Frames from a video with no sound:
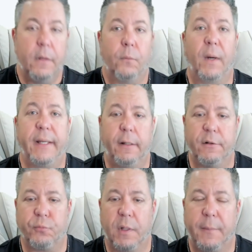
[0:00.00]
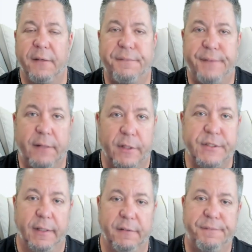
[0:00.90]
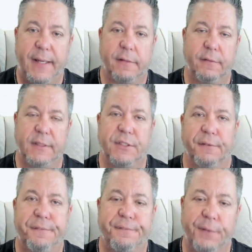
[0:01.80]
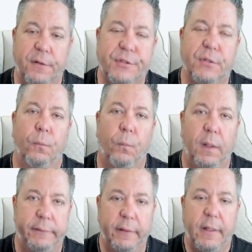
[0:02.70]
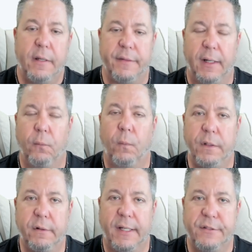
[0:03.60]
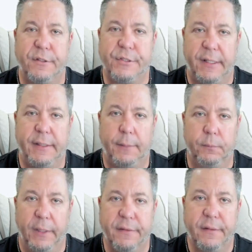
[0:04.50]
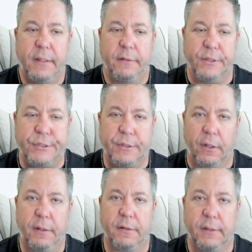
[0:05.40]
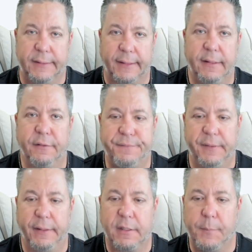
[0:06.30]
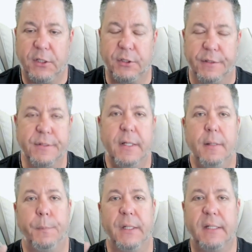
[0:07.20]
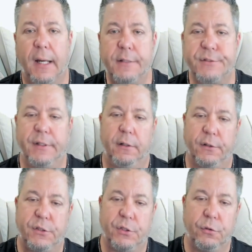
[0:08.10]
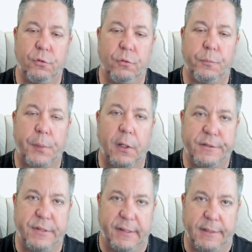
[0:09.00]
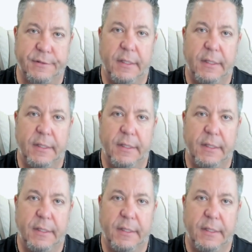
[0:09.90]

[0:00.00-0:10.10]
Right here is one of my favorites, and in fact, it's the first one that I want you guys to sign up with to start collecting affiliate commissions, because there are two parts to this.